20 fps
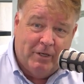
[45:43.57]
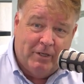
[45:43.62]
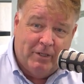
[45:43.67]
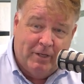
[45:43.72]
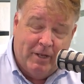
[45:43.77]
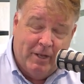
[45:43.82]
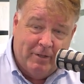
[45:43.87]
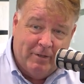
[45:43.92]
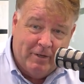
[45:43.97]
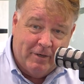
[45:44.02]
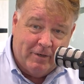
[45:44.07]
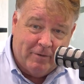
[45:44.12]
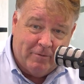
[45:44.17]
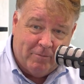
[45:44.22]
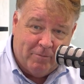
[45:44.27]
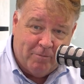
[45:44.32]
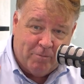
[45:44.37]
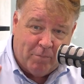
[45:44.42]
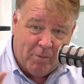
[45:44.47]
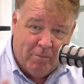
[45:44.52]
and that
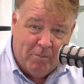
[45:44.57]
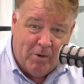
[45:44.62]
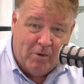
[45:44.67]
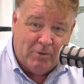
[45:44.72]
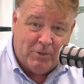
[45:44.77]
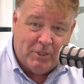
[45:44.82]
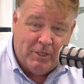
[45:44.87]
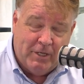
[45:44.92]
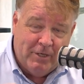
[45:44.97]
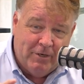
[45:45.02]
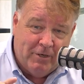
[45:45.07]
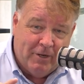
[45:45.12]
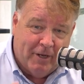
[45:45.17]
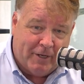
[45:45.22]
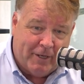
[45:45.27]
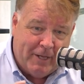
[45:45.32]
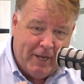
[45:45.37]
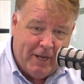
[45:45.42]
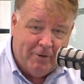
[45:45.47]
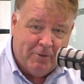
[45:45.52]
promotes
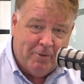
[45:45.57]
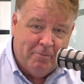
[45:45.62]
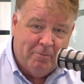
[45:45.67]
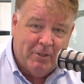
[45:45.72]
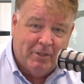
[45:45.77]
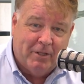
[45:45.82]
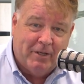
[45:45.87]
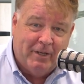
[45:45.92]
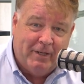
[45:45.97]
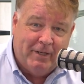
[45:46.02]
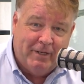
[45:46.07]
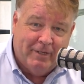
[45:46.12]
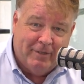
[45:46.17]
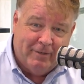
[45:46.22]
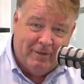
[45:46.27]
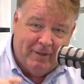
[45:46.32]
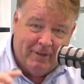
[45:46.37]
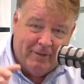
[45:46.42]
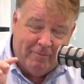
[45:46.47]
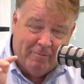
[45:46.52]
accountability
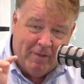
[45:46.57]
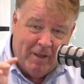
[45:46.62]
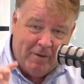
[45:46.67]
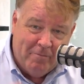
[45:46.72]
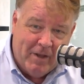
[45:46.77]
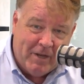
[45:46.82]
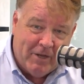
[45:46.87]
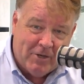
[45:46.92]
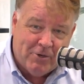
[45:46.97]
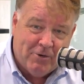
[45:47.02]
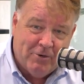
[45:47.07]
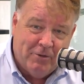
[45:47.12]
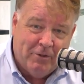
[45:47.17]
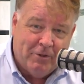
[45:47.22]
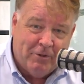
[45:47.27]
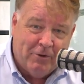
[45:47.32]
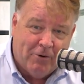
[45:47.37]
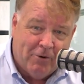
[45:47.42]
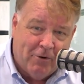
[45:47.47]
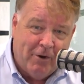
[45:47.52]
and make sure
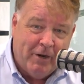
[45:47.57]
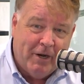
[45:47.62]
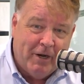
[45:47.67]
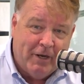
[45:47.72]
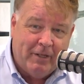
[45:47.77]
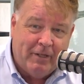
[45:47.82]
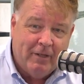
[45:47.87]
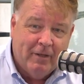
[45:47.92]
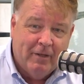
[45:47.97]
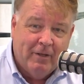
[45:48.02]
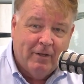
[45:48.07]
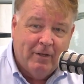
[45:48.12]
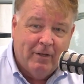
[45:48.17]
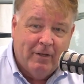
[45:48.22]
that there aren't any